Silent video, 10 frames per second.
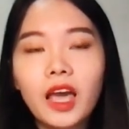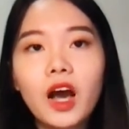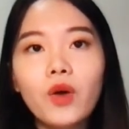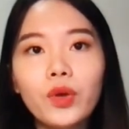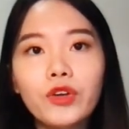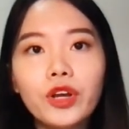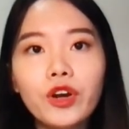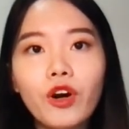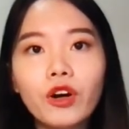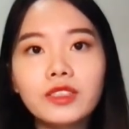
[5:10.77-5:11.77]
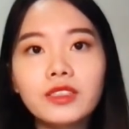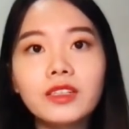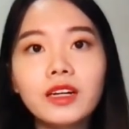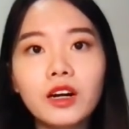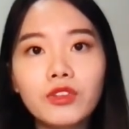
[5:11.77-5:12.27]
We record
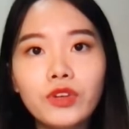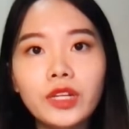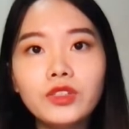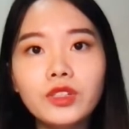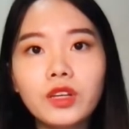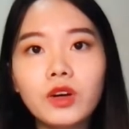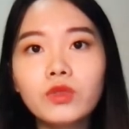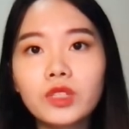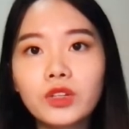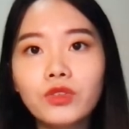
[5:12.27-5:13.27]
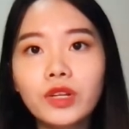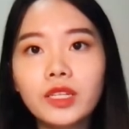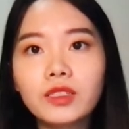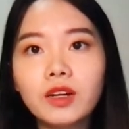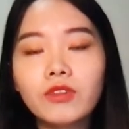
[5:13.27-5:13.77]
the original
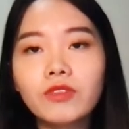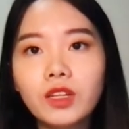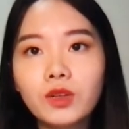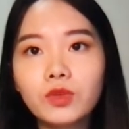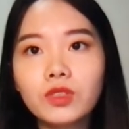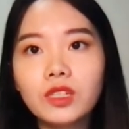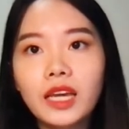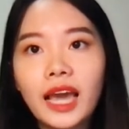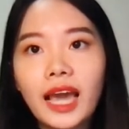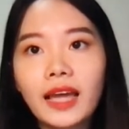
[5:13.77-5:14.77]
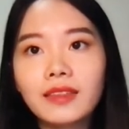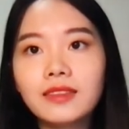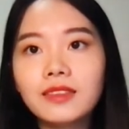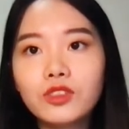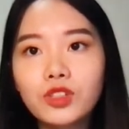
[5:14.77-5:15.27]
degrees of nodes and
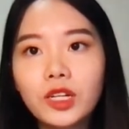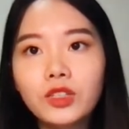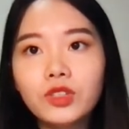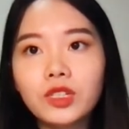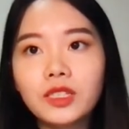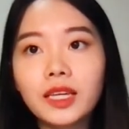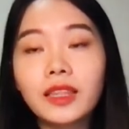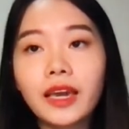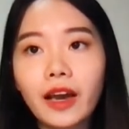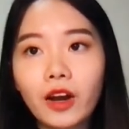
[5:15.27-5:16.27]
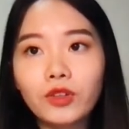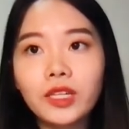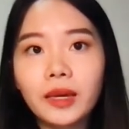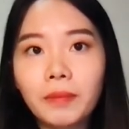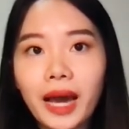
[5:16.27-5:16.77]
the changes in the
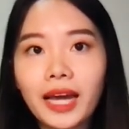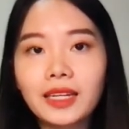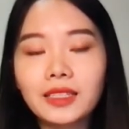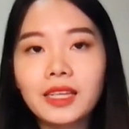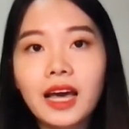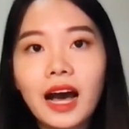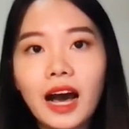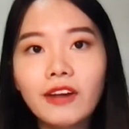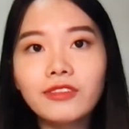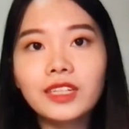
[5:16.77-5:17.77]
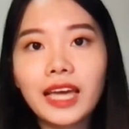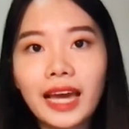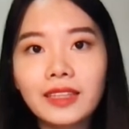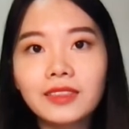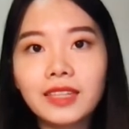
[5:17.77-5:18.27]
LE embeddings after
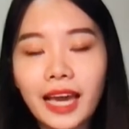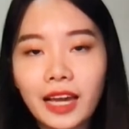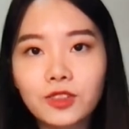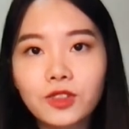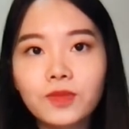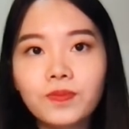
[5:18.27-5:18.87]
adding the edge.